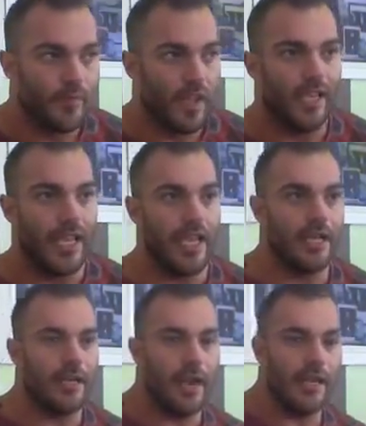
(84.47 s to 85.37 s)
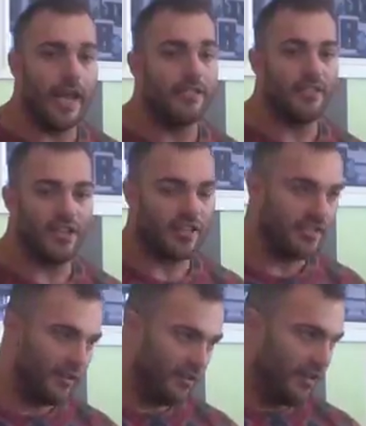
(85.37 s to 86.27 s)
Again, like I
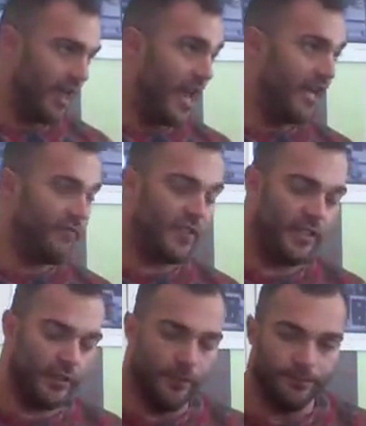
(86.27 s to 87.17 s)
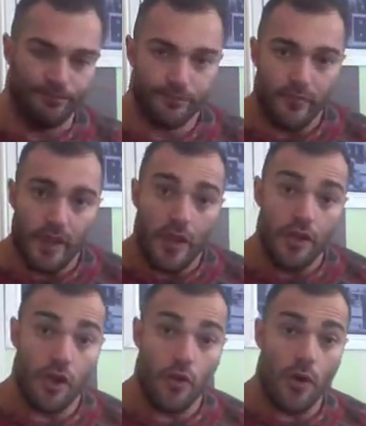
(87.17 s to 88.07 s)
suggested in the earlier video,
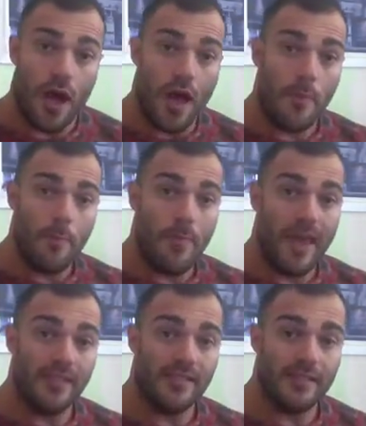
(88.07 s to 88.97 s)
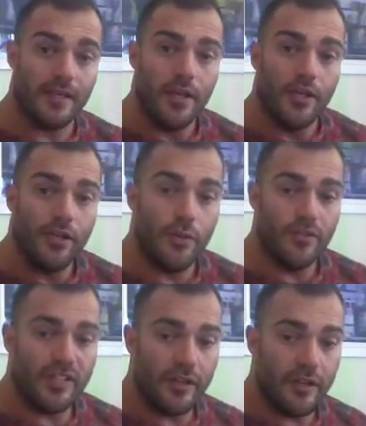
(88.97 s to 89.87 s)
you are best
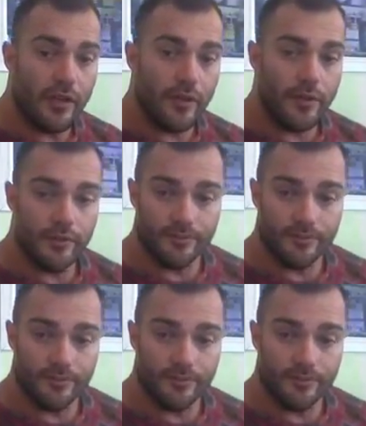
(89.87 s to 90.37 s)
using a